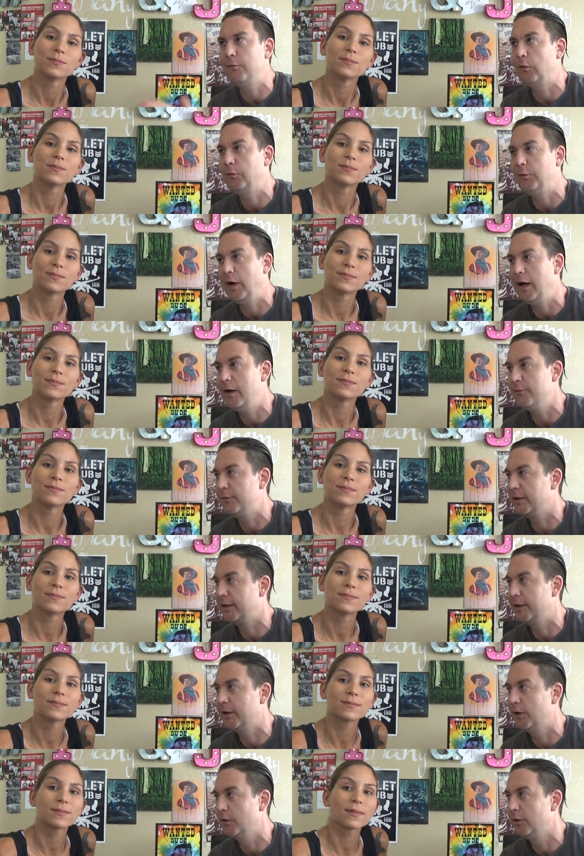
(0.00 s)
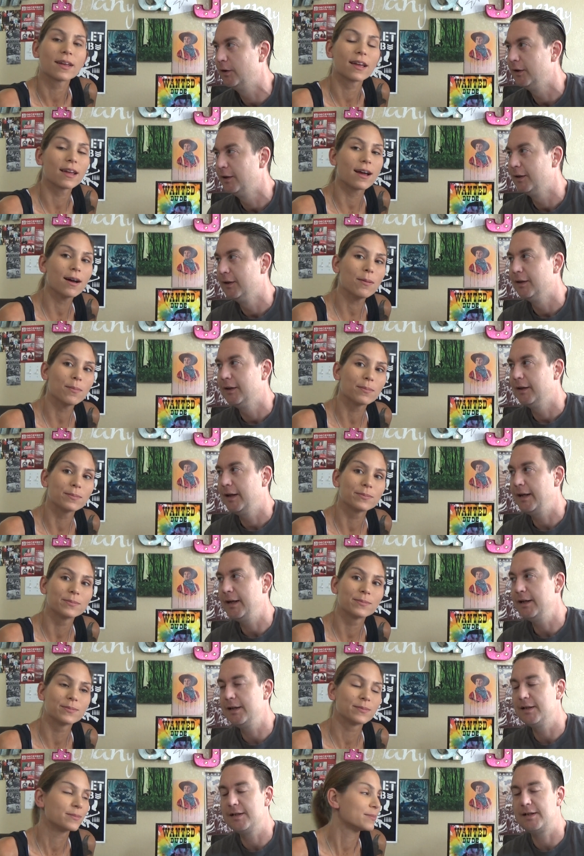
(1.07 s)
Speaker 1: for five video. Yeah.
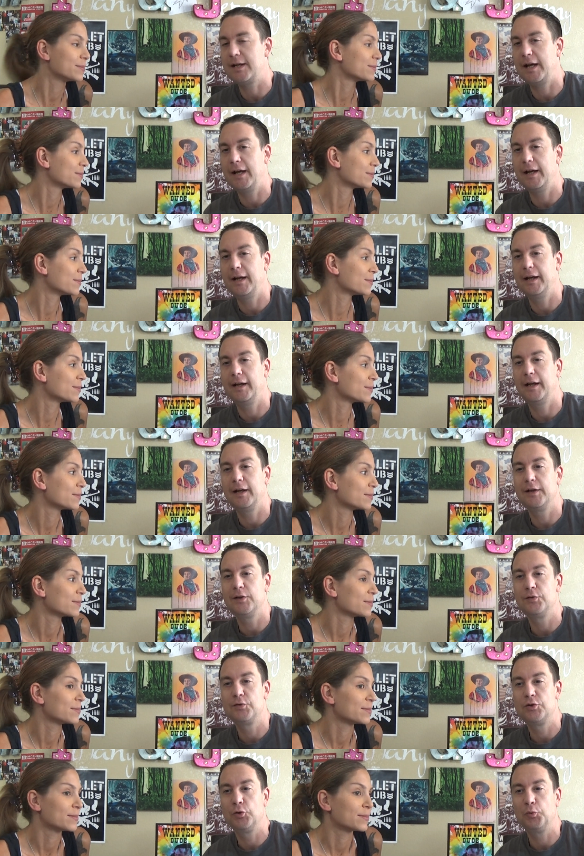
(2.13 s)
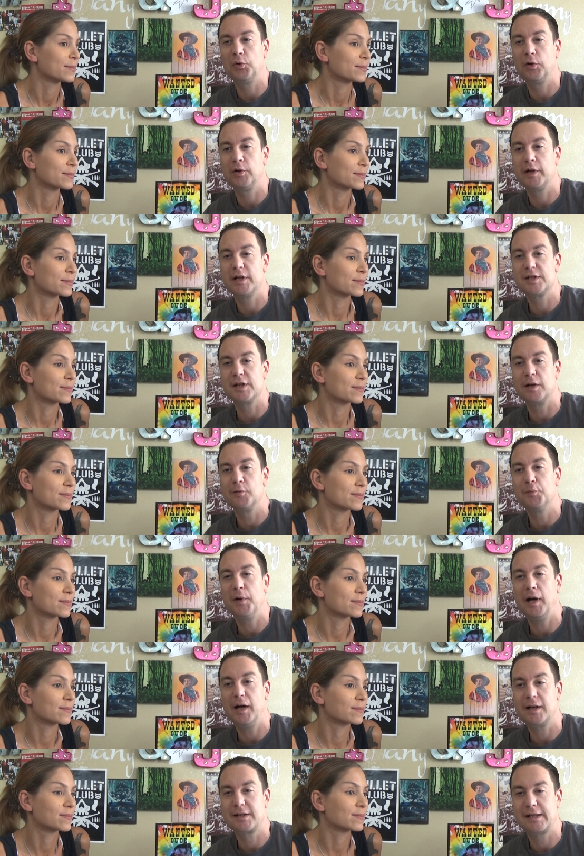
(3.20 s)
He is a YouTuber who does
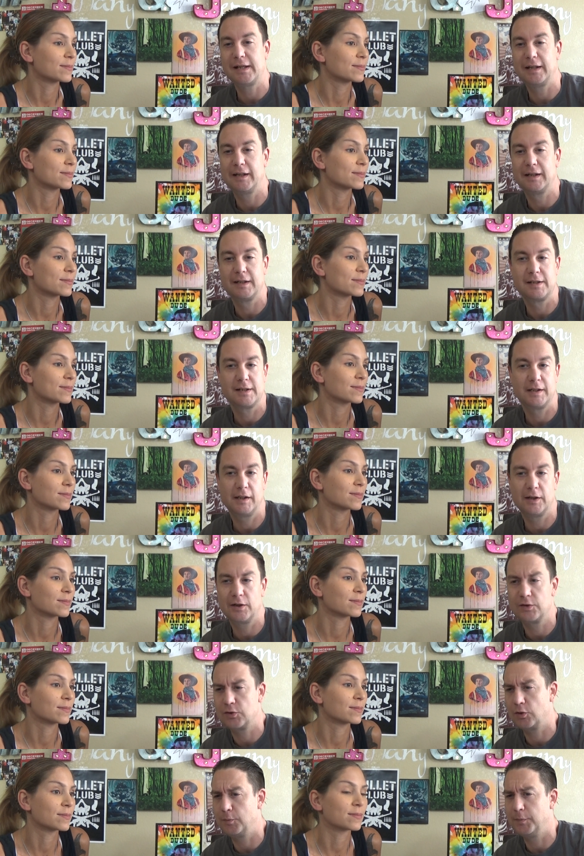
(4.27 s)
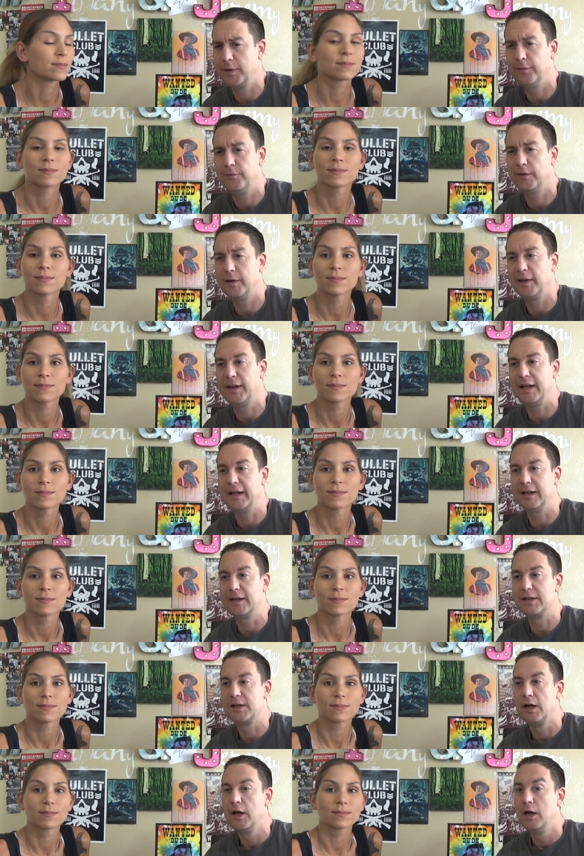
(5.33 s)
unboxings and an assortment of fun
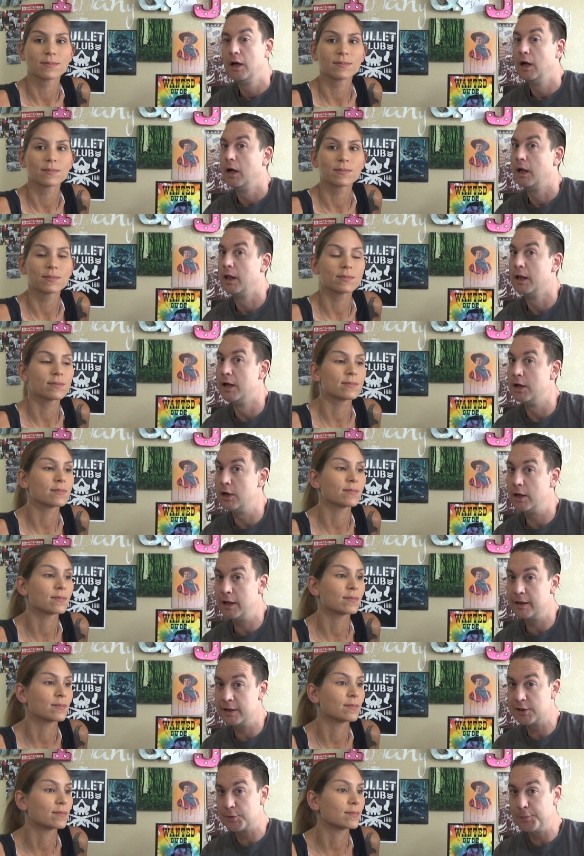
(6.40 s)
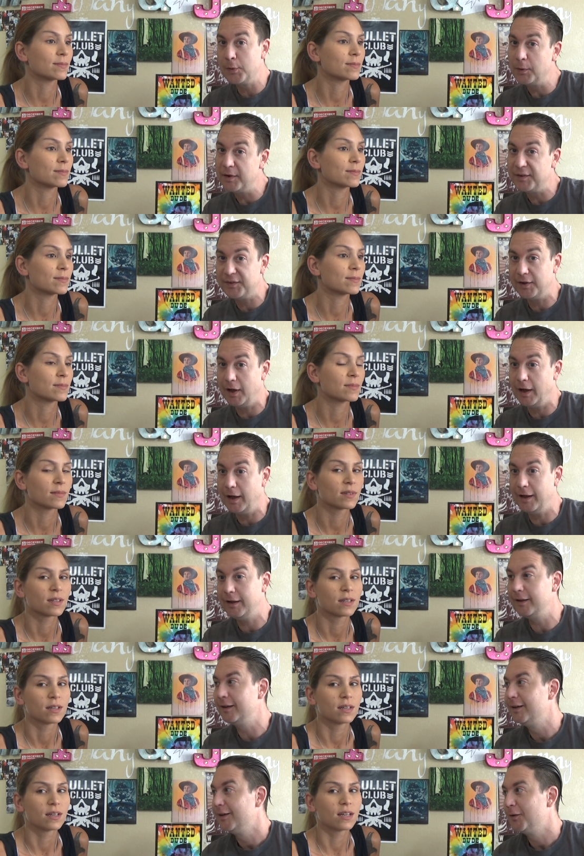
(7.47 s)
things. A little on the spooky side
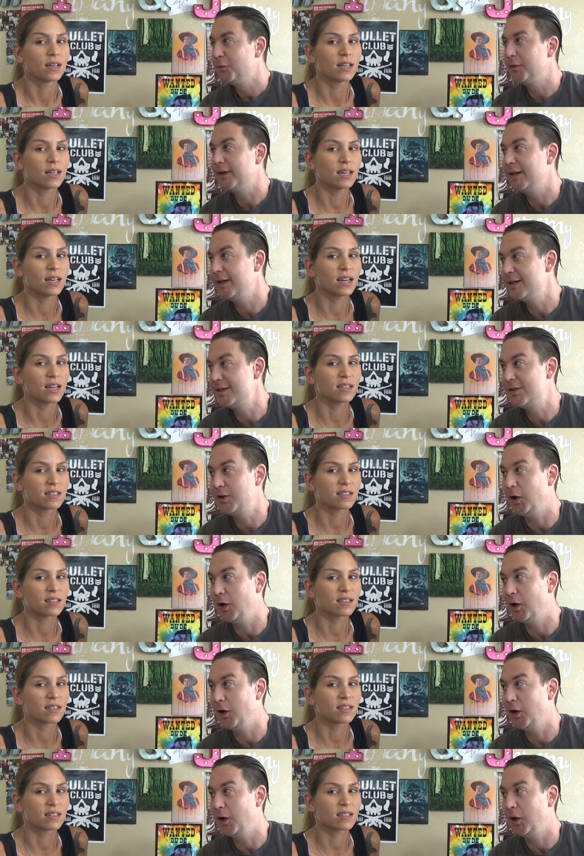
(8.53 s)
with he his